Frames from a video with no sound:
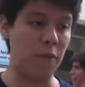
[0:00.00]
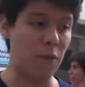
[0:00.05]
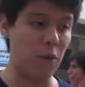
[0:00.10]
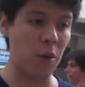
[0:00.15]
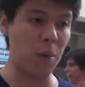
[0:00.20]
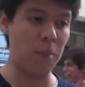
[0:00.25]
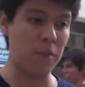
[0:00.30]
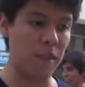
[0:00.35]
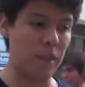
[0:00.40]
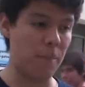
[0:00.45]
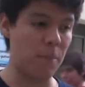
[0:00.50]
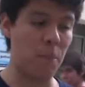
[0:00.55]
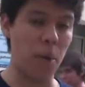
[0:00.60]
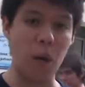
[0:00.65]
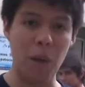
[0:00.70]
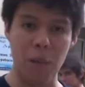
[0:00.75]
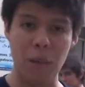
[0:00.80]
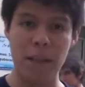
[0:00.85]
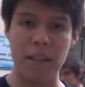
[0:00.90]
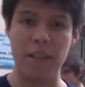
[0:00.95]
from the
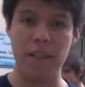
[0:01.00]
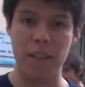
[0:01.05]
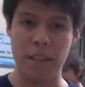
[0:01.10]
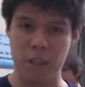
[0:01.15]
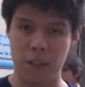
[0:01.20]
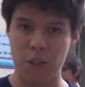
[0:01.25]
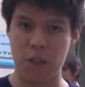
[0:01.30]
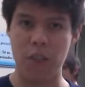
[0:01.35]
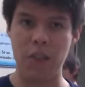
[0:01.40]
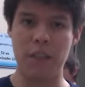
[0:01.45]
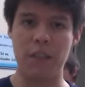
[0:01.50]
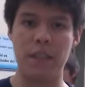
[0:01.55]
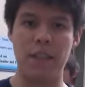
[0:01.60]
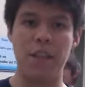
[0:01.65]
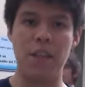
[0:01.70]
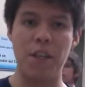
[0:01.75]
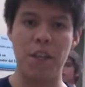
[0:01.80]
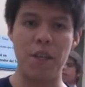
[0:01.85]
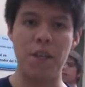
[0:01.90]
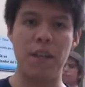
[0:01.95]
public district
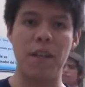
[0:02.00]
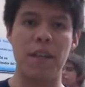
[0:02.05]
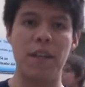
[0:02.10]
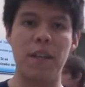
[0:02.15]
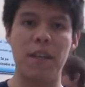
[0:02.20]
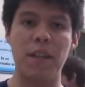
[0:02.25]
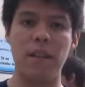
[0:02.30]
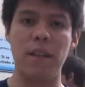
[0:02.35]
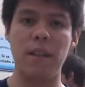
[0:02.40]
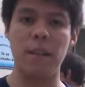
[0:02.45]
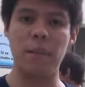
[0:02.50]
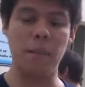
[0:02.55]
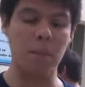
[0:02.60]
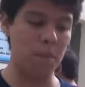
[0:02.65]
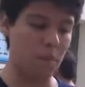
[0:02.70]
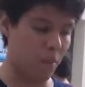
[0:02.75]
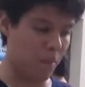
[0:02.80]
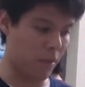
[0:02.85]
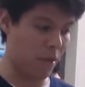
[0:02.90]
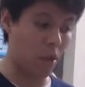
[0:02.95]
here in
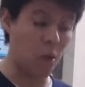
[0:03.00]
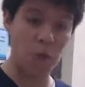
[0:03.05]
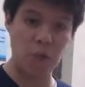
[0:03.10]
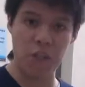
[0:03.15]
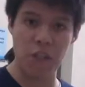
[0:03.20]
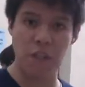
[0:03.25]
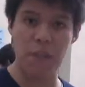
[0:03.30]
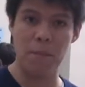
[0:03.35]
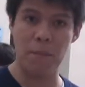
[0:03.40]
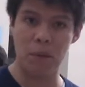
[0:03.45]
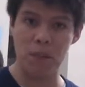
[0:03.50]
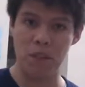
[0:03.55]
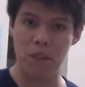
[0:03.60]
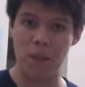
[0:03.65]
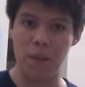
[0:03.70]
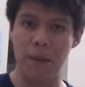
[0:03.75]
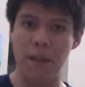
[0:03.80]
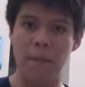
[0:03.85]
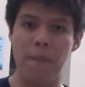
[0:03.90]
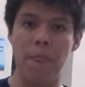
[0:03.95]
our city,
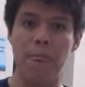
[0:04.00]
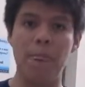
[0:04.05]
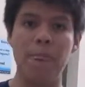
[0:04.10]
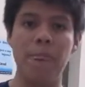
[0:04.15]
Monterrey,